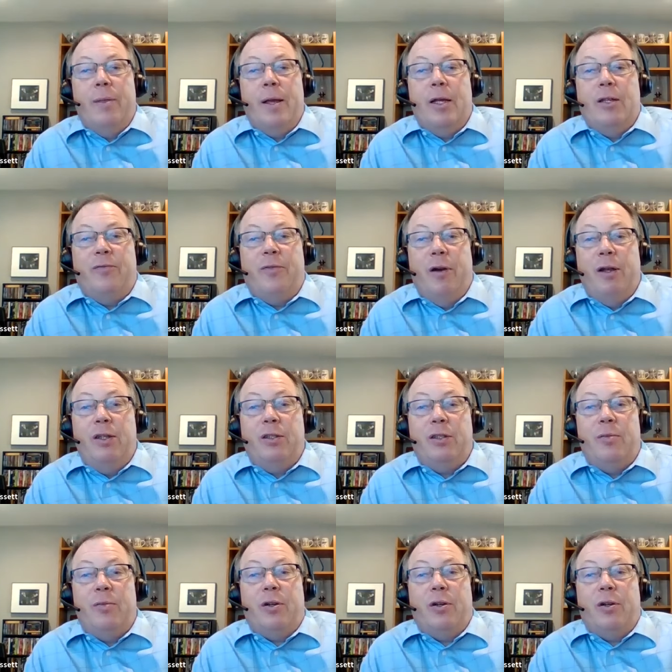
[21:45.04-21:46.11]
is very
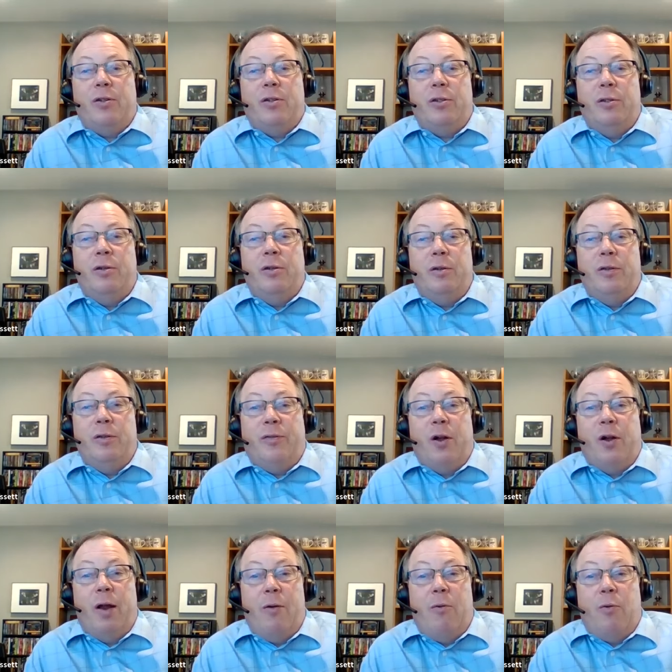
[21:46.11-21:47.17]
similar to the
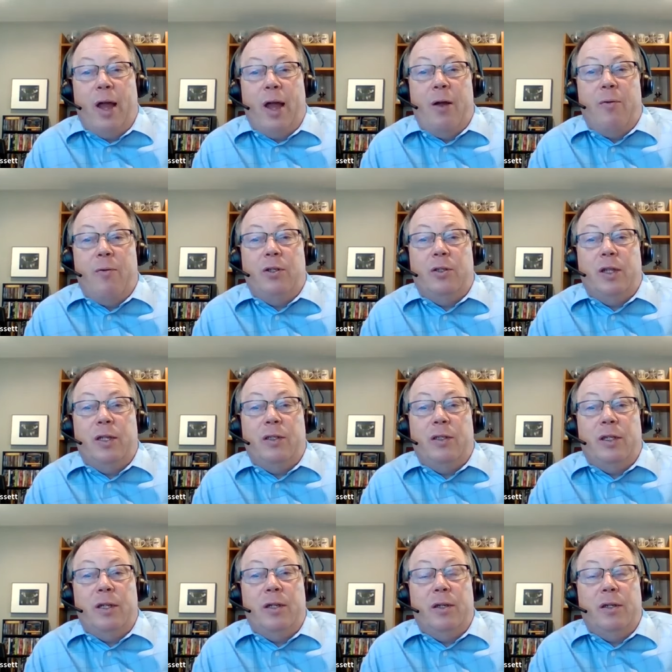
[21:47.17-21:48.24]
flow down language that's
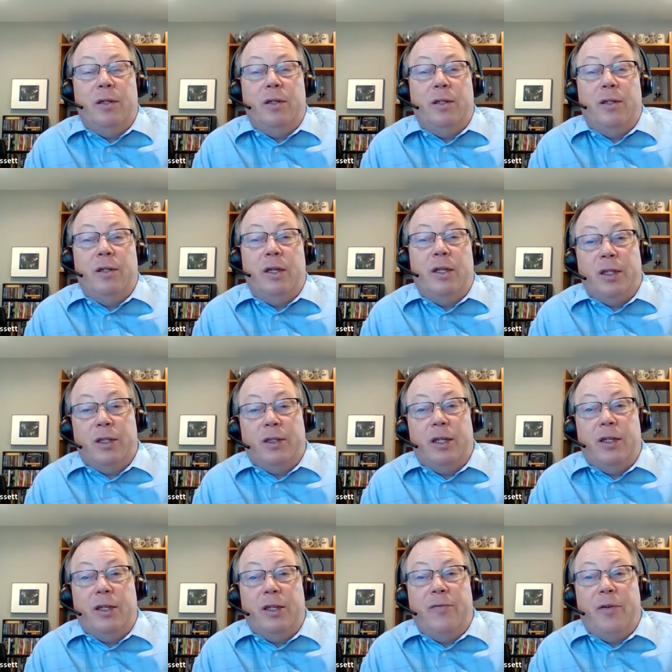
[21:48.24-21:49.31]
in the
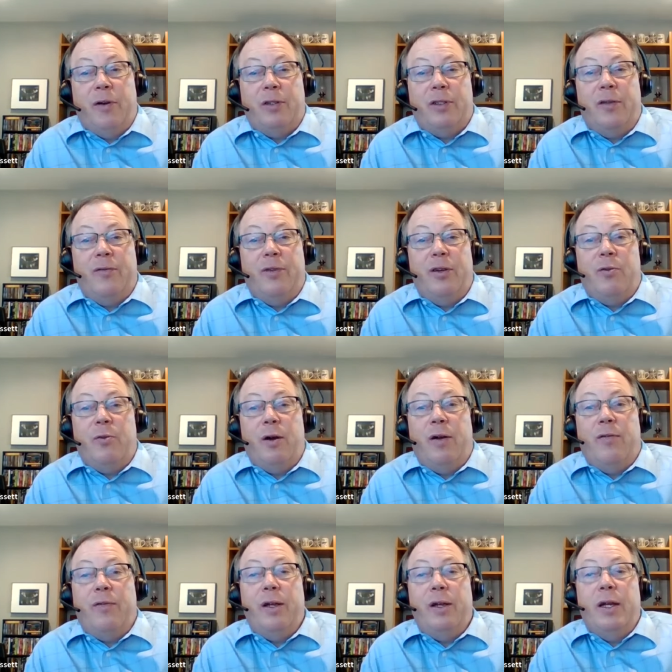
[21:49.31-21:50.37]
existing DFAR
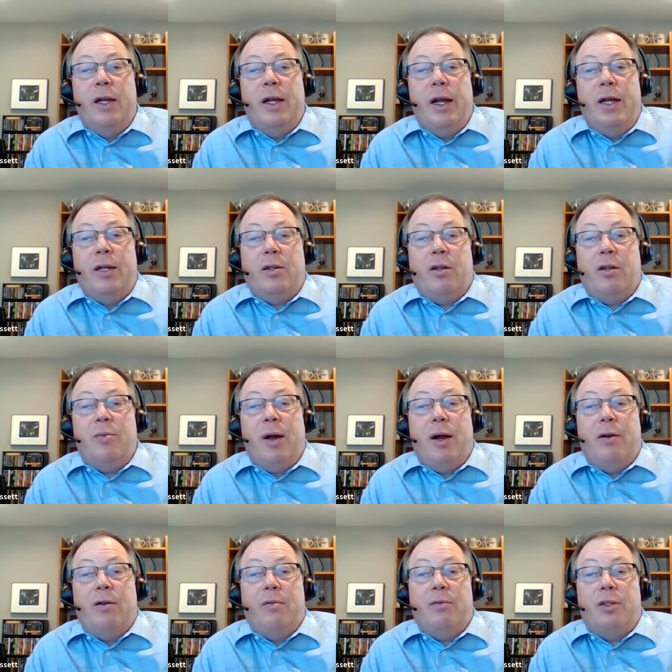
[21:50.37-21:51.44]
7012. And it talks
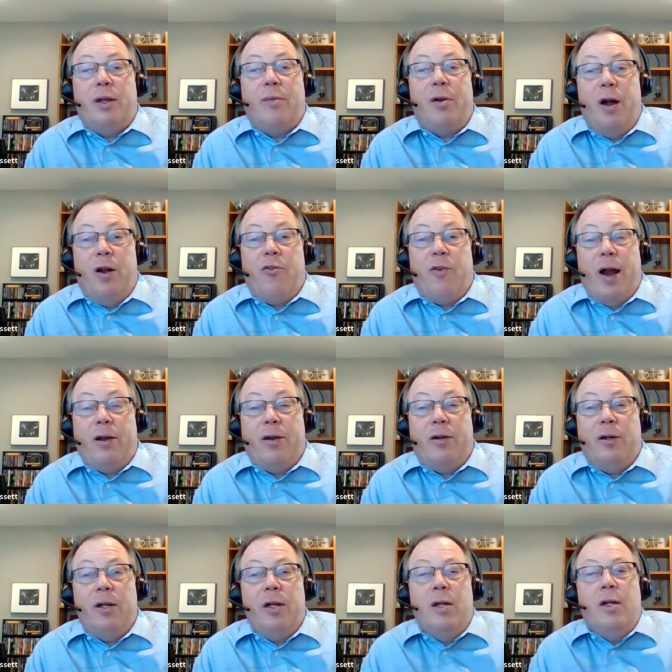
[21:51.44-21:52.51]
about
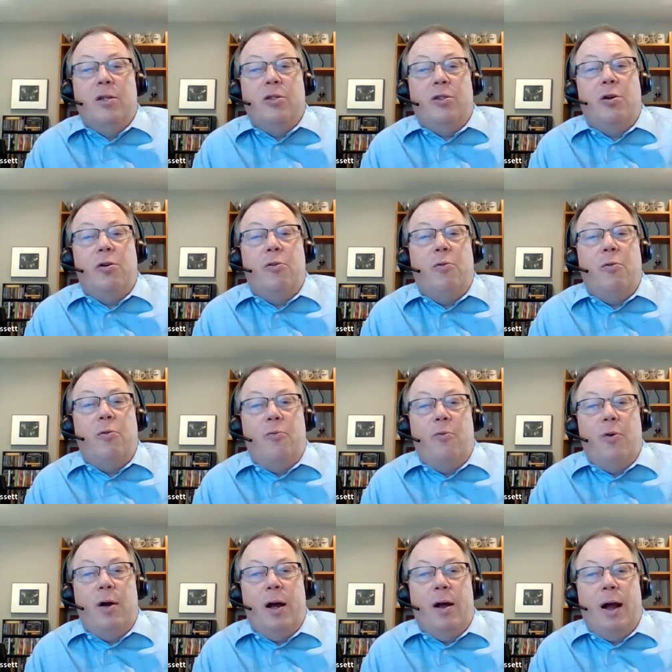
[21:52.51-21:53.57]
subcontractor. So
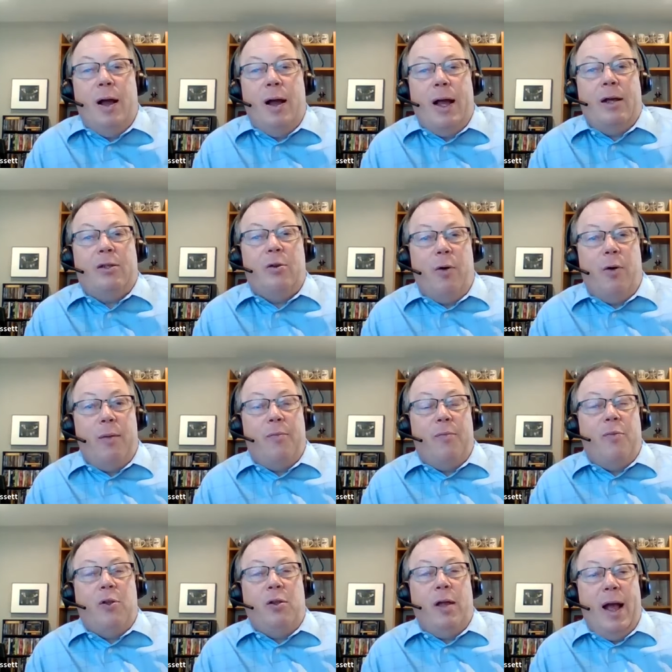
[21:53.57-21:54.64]
I, I also want
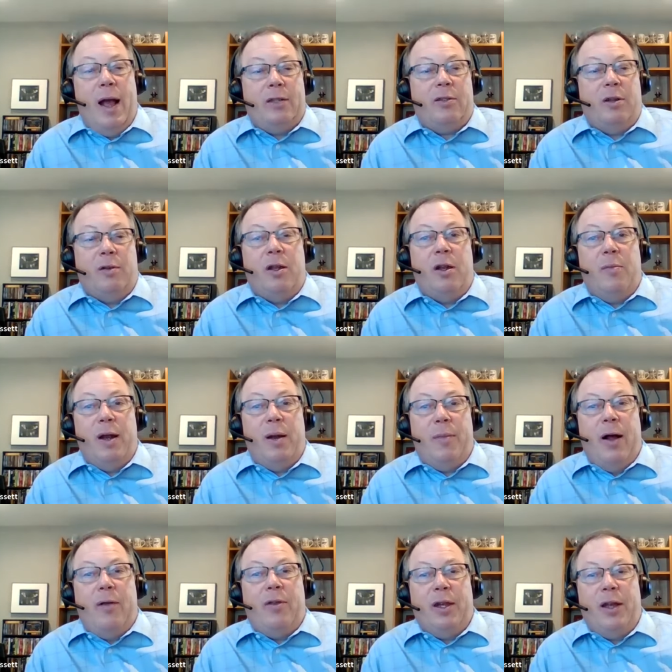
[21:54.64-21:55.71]
to ask a little bit
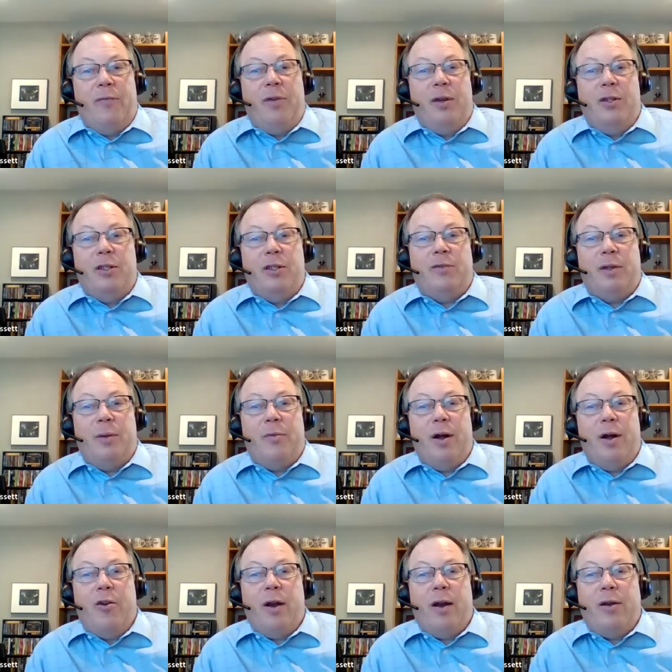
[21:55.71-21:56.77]
about the definition of
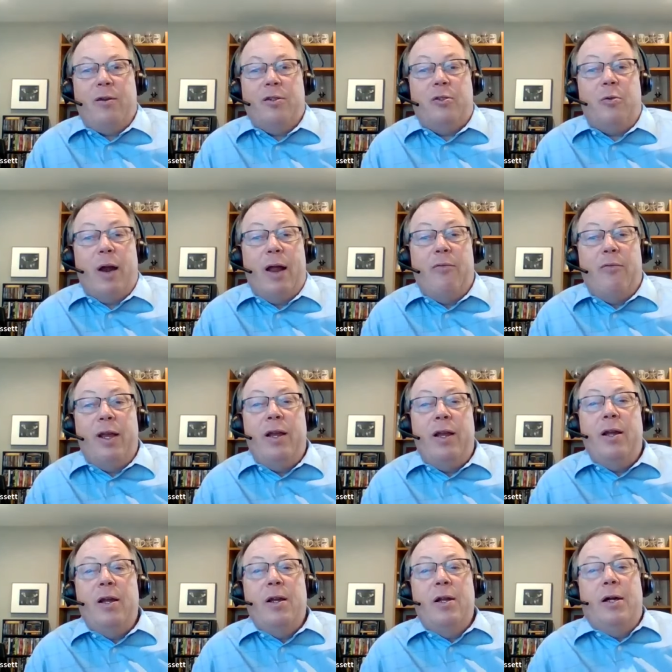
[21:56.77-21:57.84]
subcontractor. So when I read
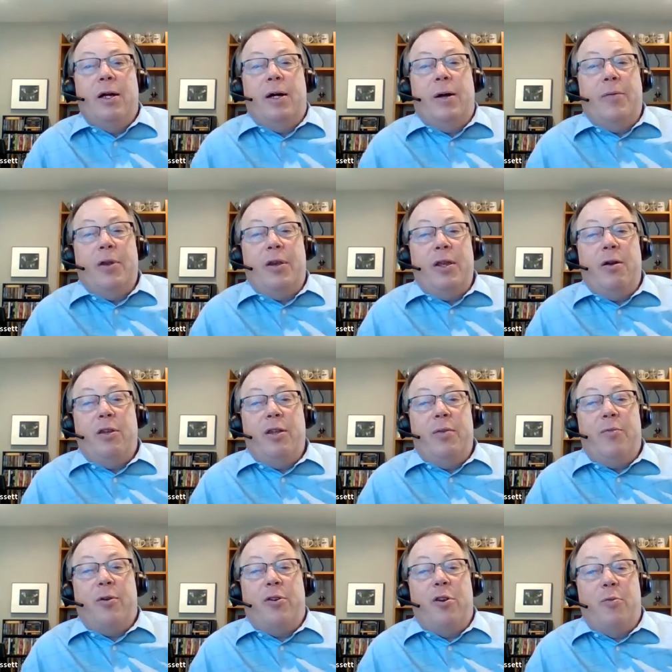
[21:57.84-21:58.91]
uh, the DoD
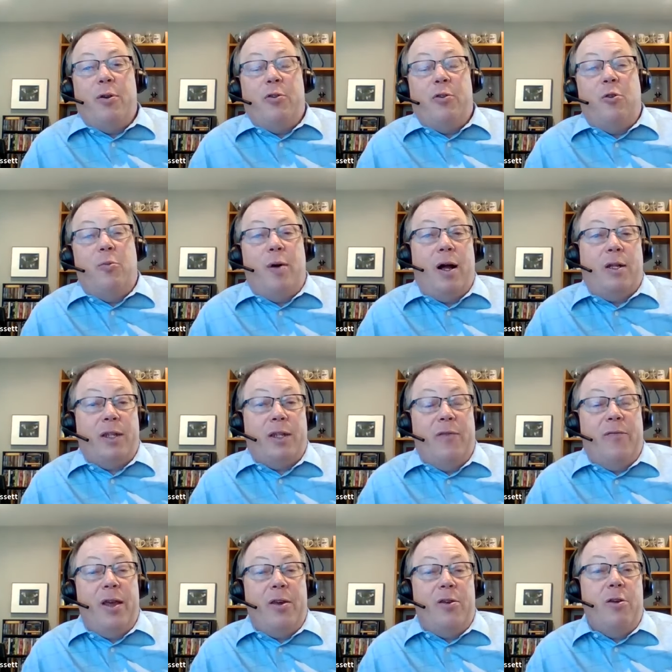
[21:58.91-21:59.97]
Procurement Toolbox
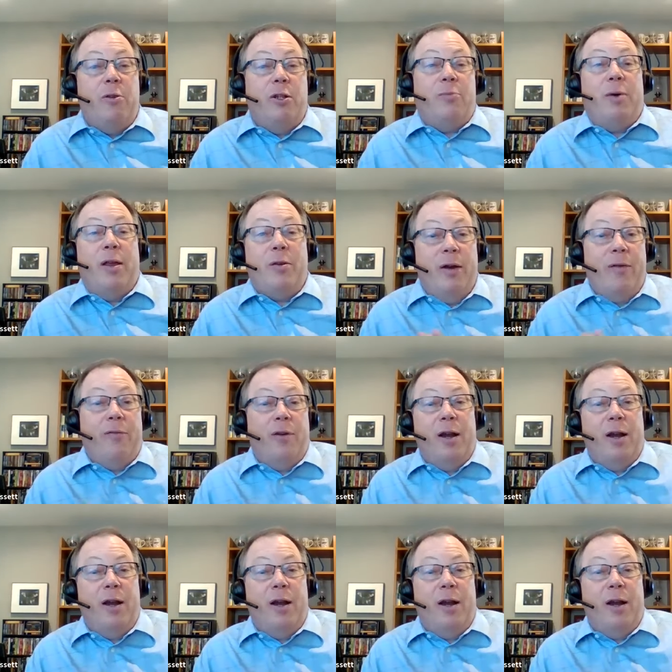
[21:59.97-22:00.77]
FAQ, which by the way, for